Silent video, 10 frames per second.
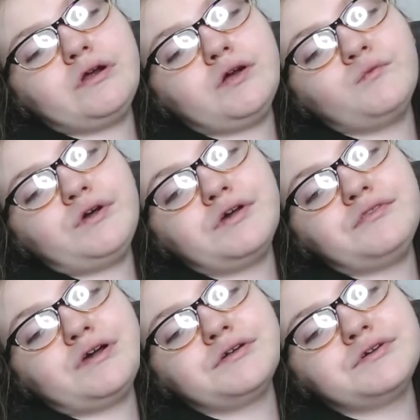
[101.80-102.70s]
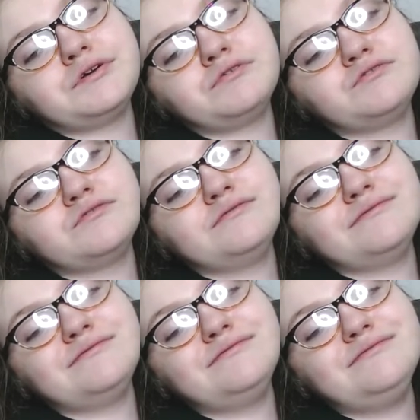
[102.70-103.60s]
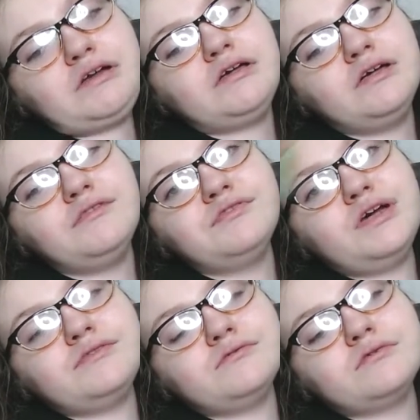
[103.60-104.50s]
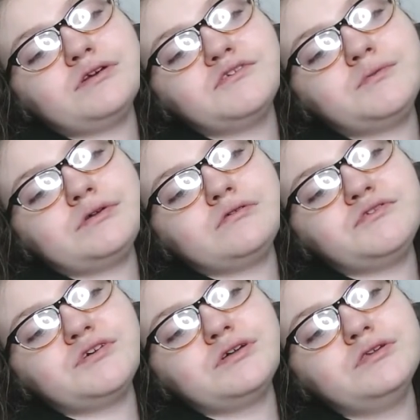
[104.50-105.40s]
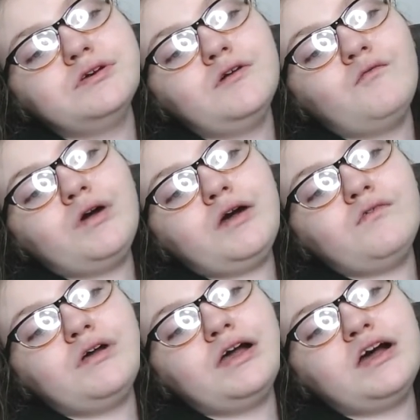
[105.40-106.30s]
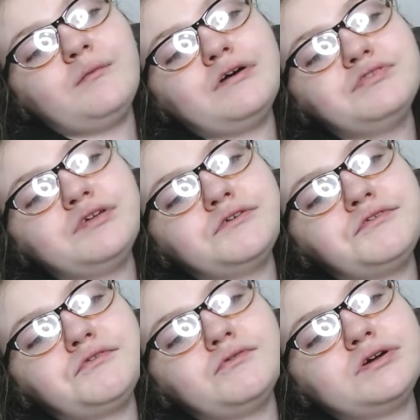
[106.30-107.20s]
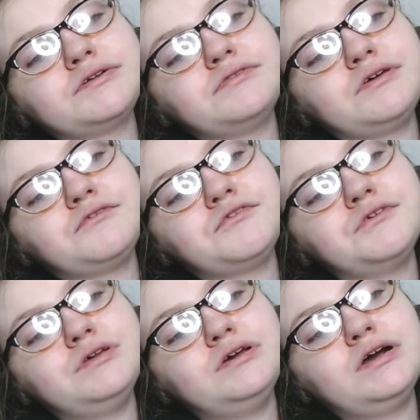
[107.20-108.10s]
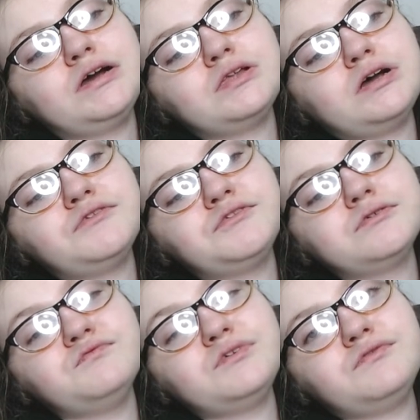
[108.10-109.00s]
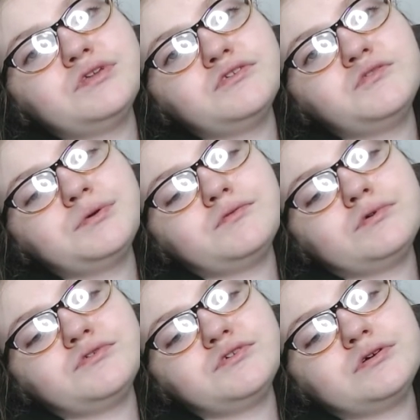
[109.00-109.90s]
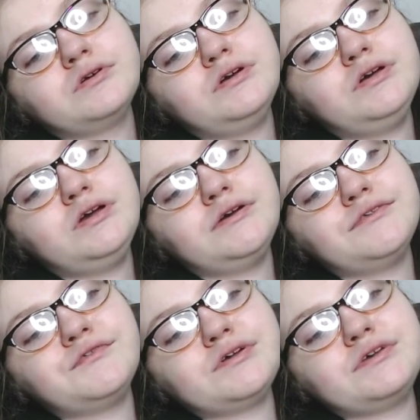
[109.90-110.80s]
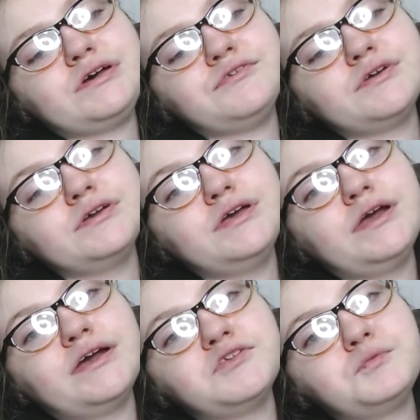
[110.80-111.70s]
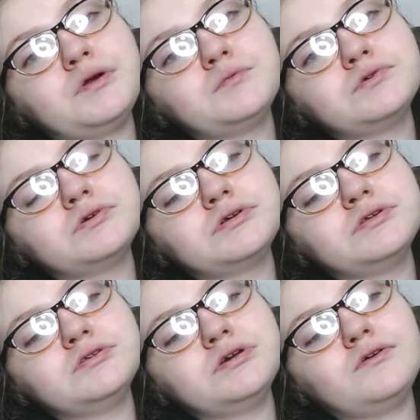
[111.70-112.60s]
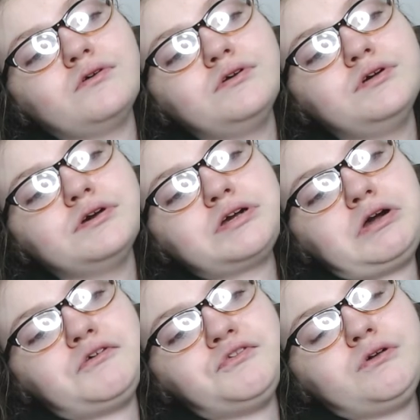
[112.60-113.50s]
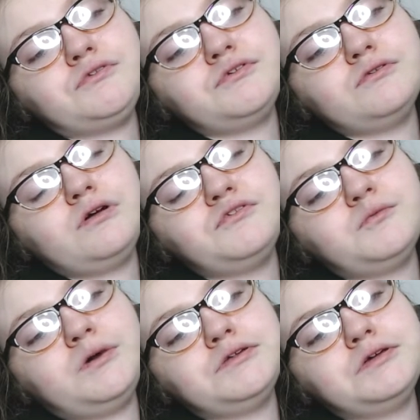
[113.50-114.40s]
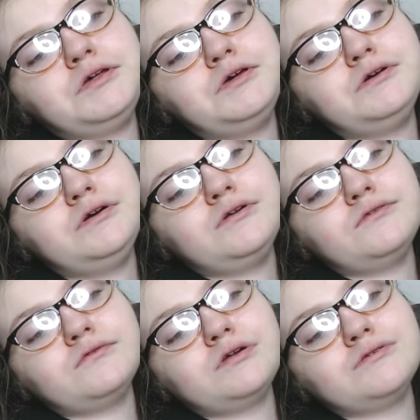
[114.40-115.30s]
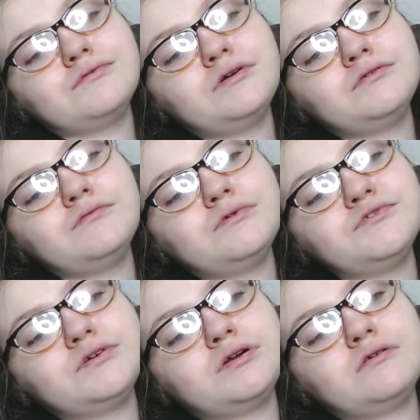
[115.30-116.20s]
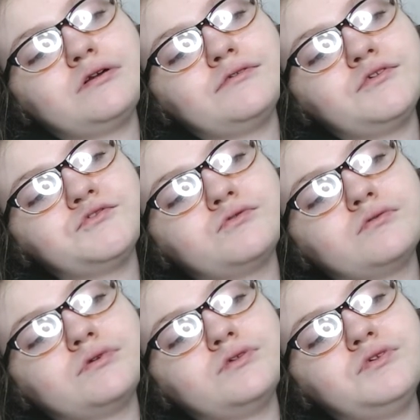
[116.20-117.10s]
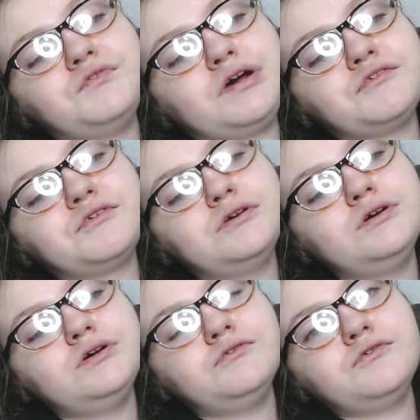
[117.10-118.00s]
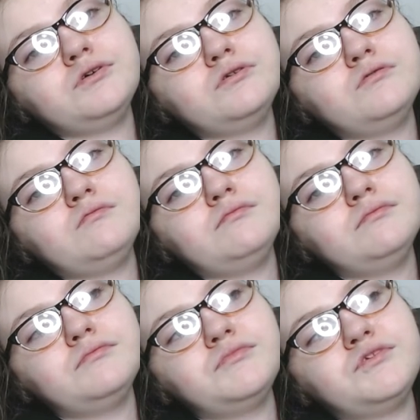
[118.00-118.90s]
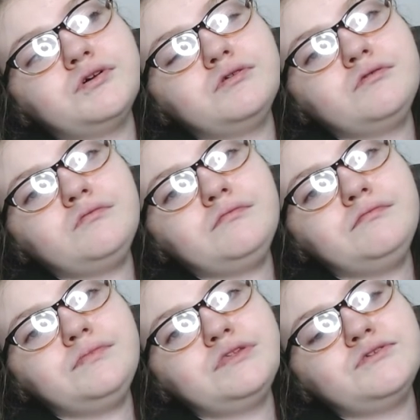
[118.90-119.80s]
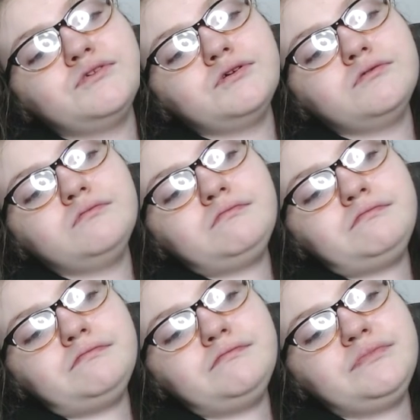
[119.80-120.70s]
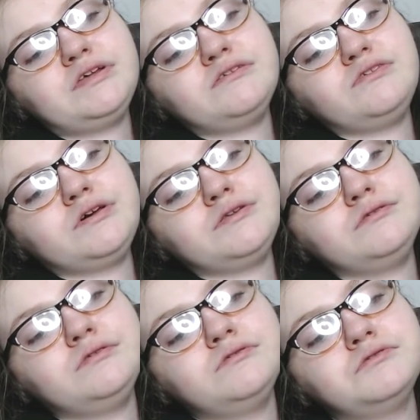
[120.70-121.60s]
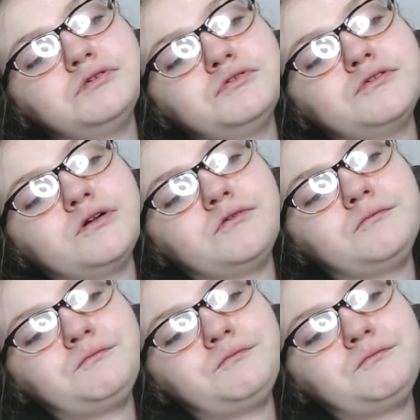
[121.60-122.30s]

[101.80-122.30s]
I went at that age. Then Loretta's mother said, "Well, how about this? Look at this. A nice new 15-speed wheelchair. It's fantastic. It's purple, green, and yellow. It costs lots and lots of money." Loretta rode the wheelchair around the store really fast. Zoom, zoom, zoom, and said, "Too slow."